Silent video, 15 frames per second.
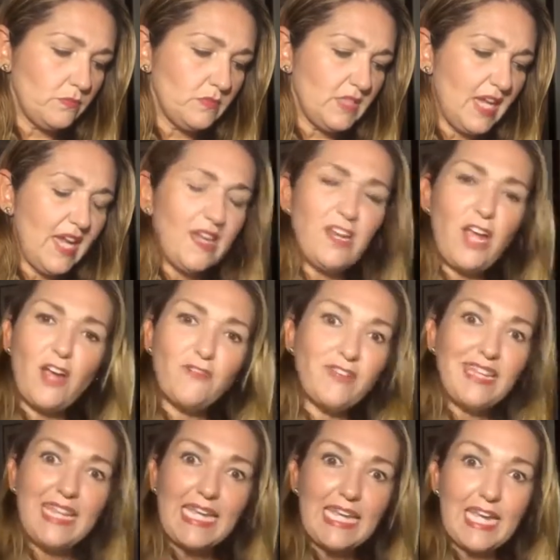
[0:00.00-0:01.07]
not
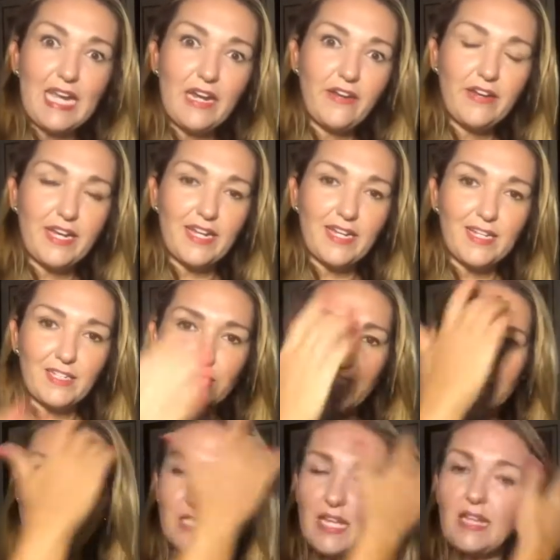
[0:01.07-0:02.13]
really caring,
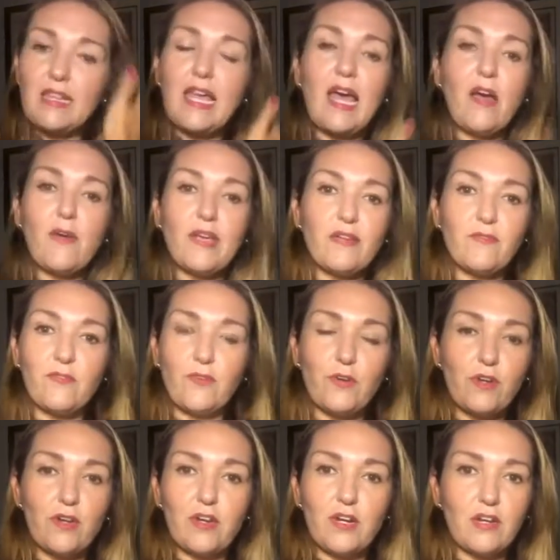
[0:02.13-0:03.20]
just allowing
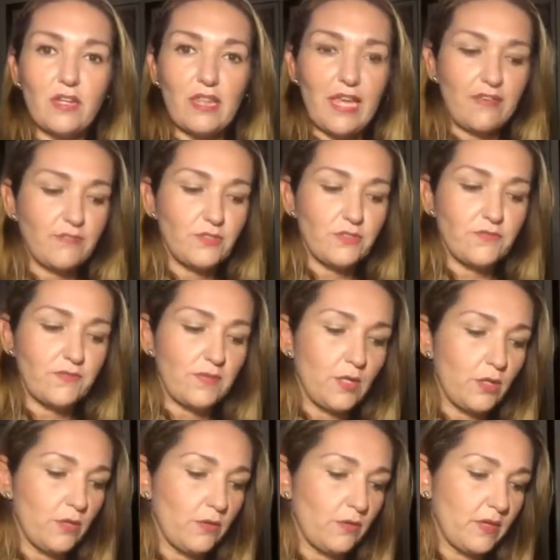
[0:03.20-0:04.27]
for her life to
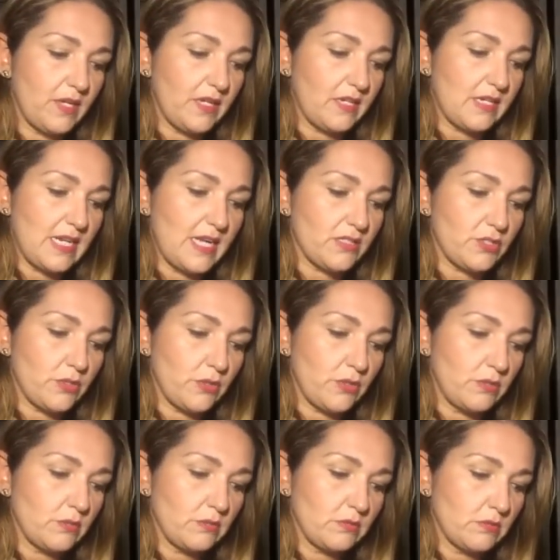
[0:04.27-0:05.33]
flow in a
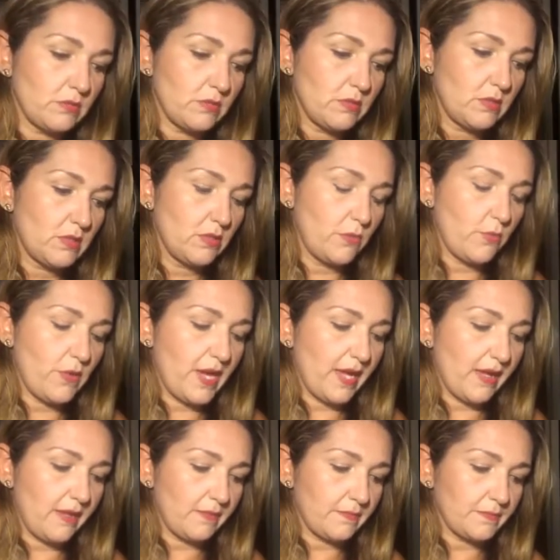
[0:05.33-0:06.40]
natural
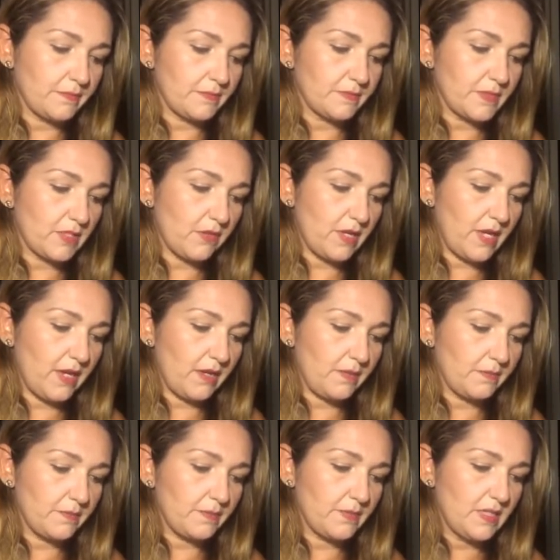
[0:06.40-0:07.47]
way, okay?
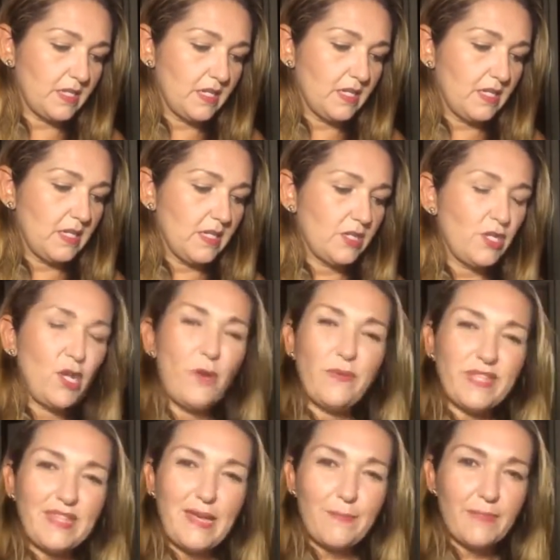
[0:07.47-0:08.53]

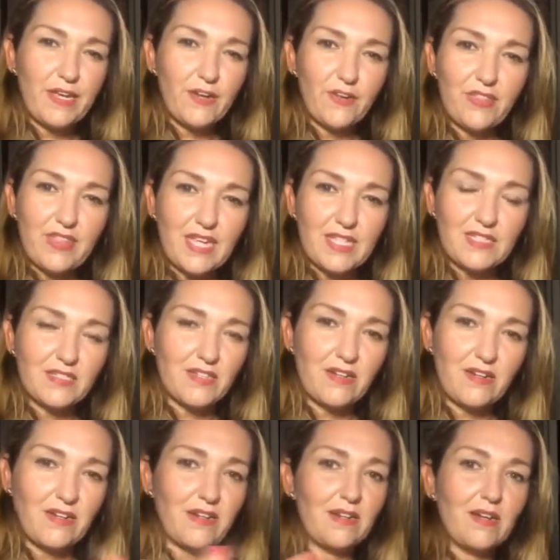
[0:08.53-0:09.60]
Knowing that better things
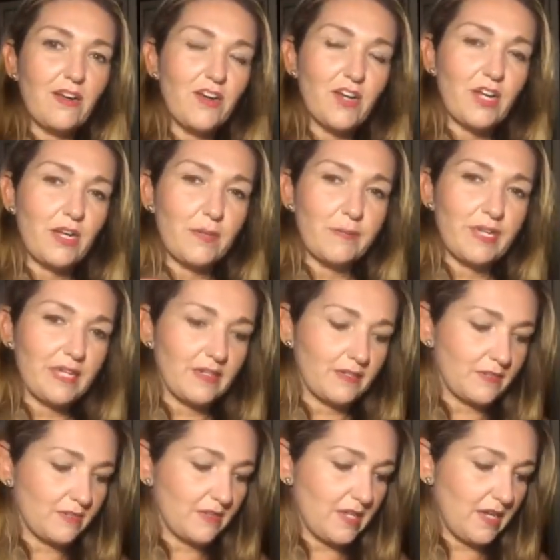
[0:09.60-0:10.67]
are coming,
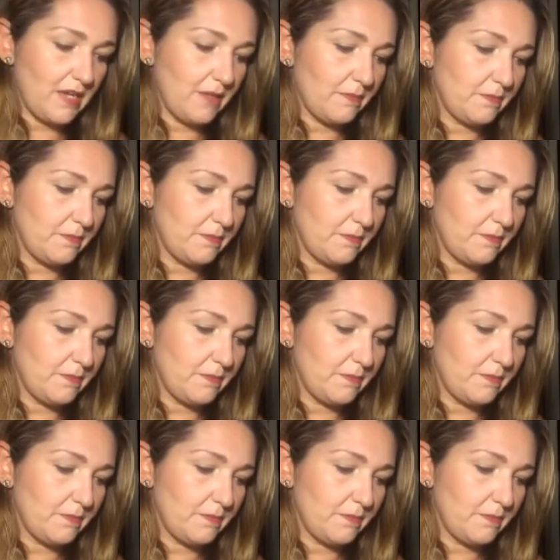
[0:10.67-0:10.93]
okay?